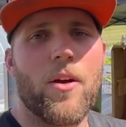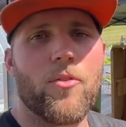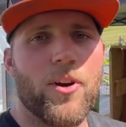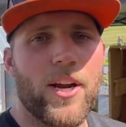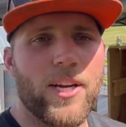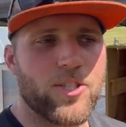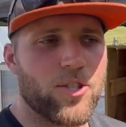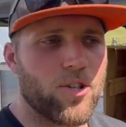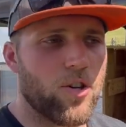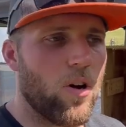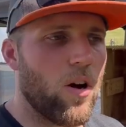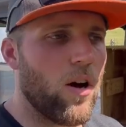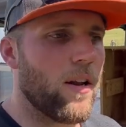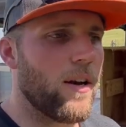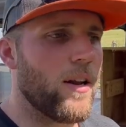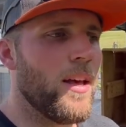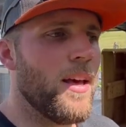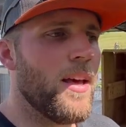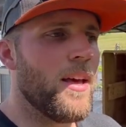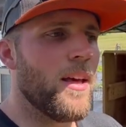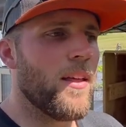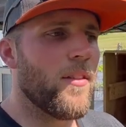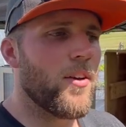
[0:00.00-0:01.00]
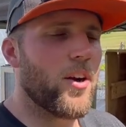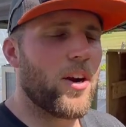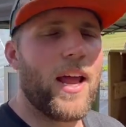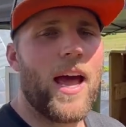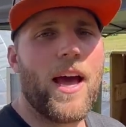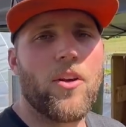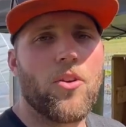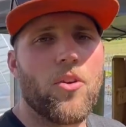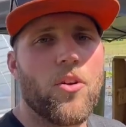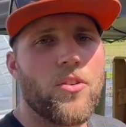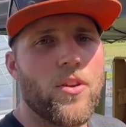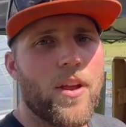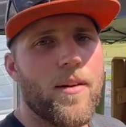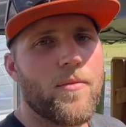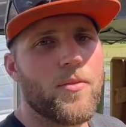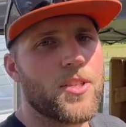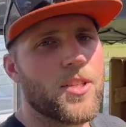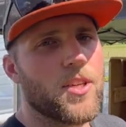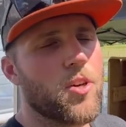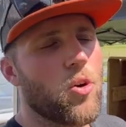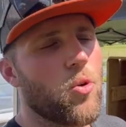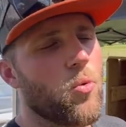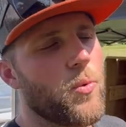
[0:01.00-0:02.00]
restaurant, they're counting on you every
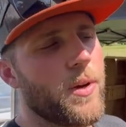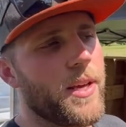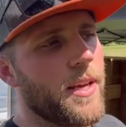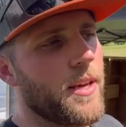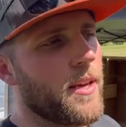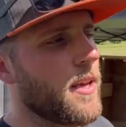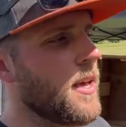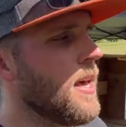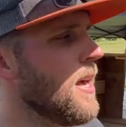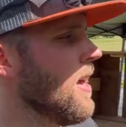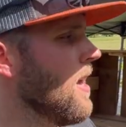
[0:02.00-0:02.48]
single week.